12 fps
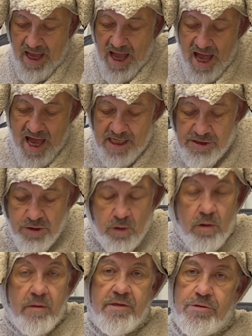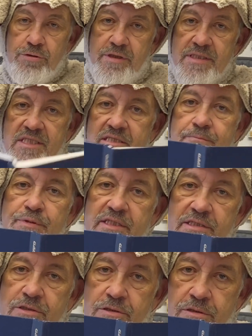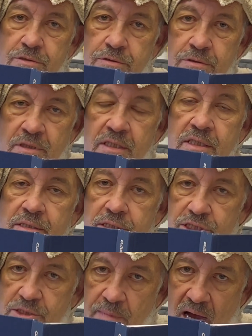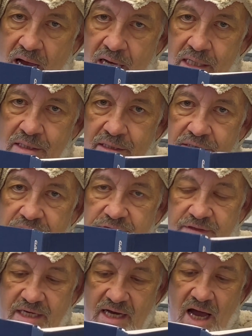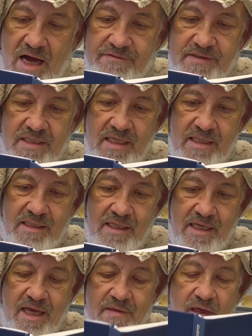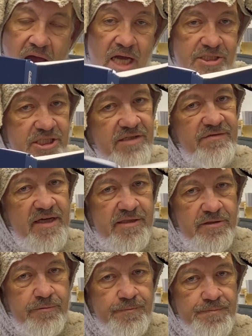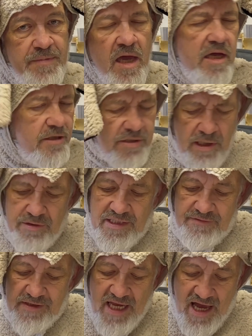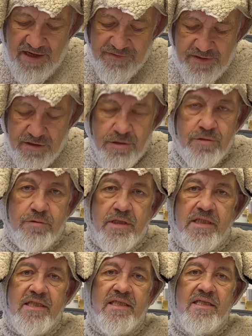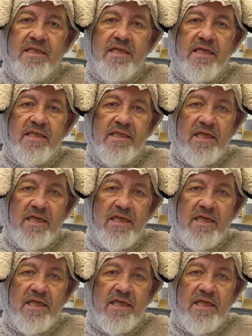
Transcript: And you can simply do the Shema, the V'ahavta, and the Hashkivenu. You don't even have to do it in